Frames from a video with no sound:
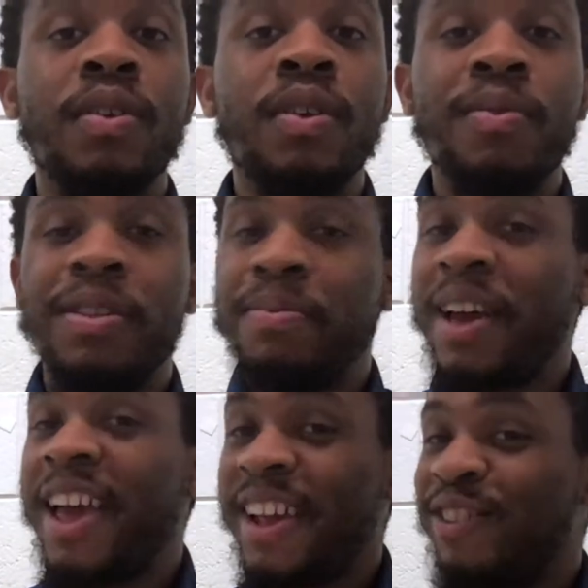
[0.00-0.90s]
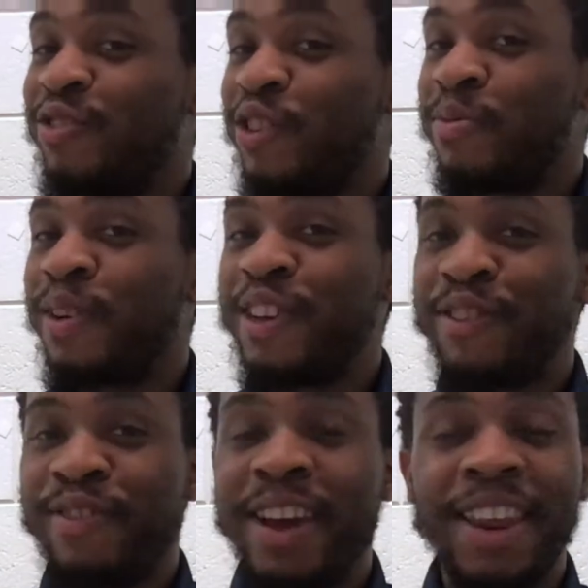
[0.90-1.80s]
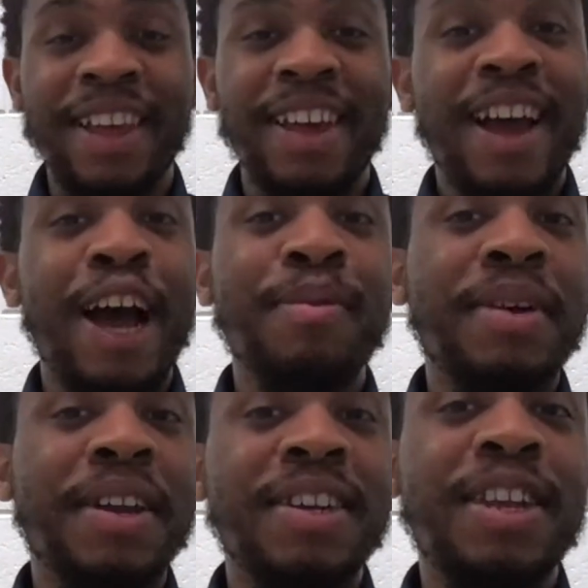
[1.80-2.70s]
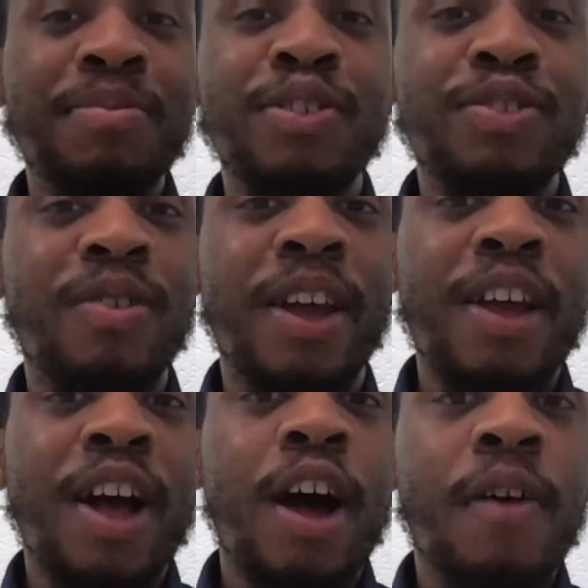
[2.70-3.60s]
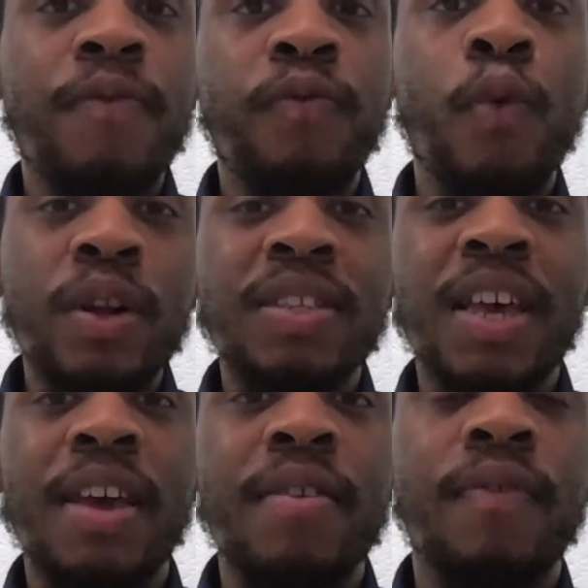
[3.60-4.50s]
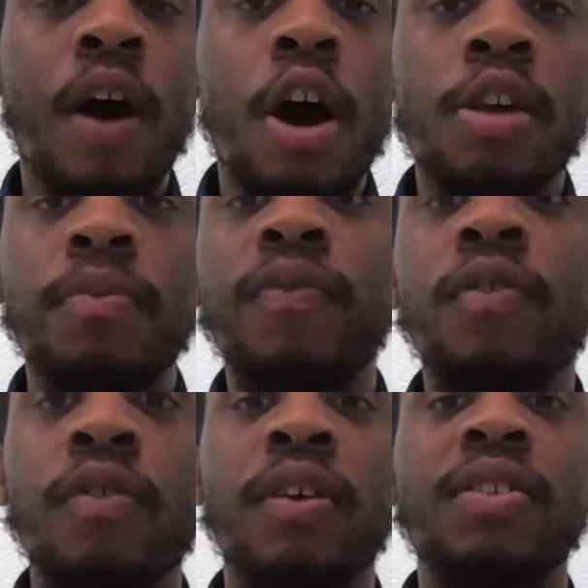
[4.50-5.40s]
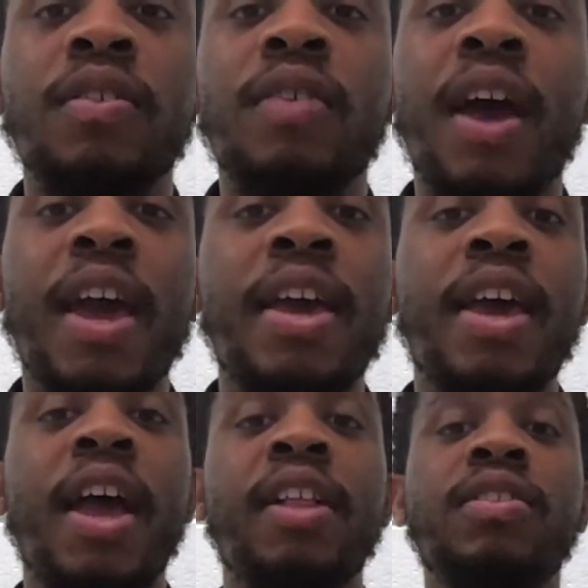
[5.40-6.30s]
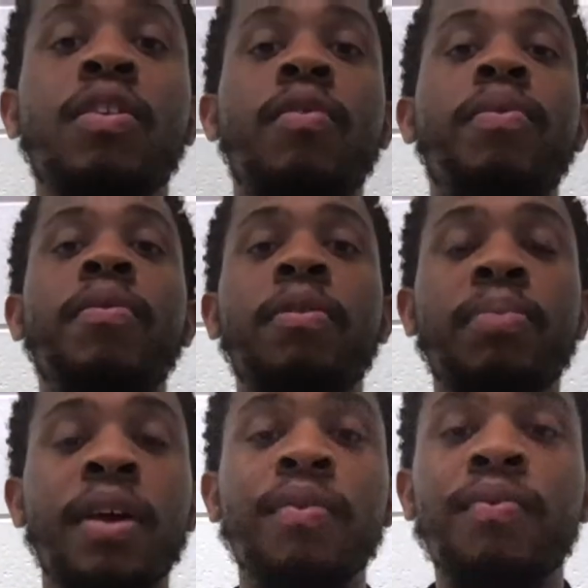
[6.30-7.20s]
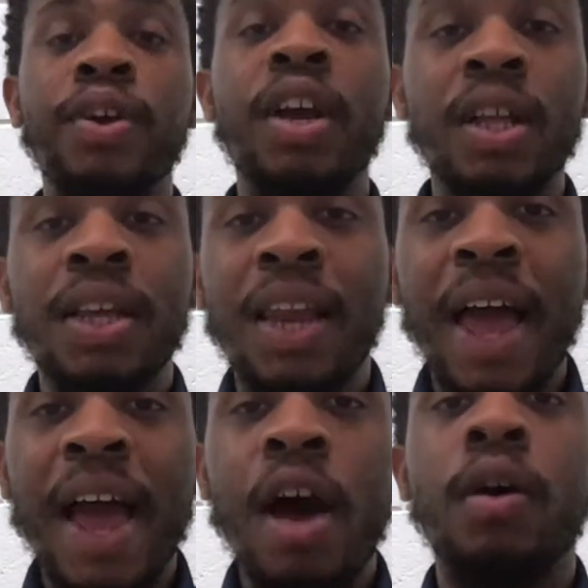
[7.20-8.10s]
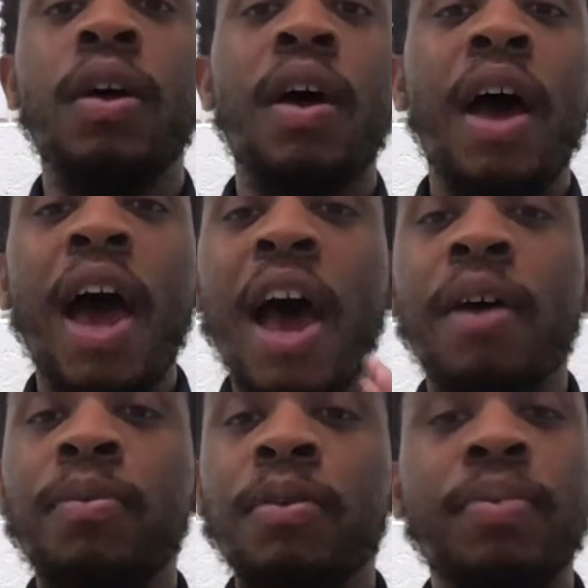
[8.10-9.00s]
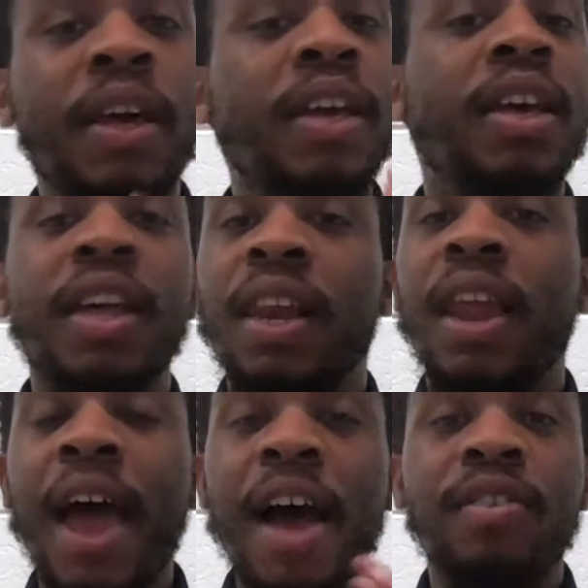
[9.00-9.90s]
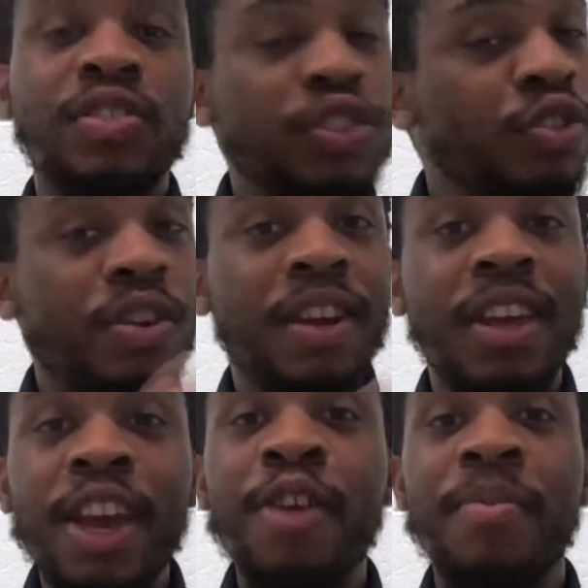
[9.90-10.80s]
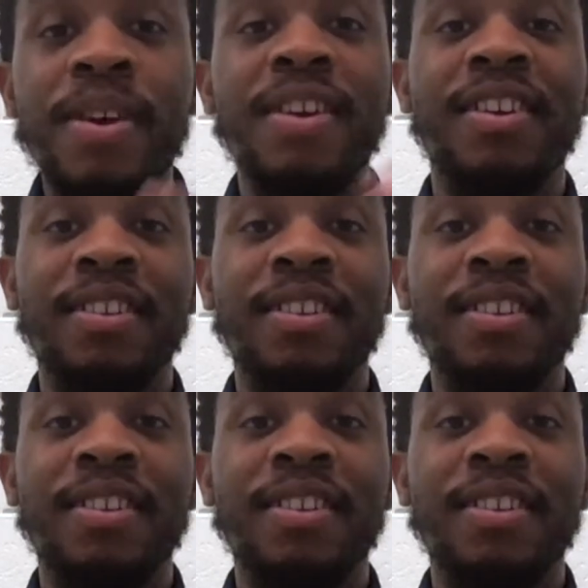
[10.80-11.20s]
with my hand drum, are you ready? I'm going to demonstrate a forte volume for us, okay? And so if we were to play really loud, I would play loud so you can hear me.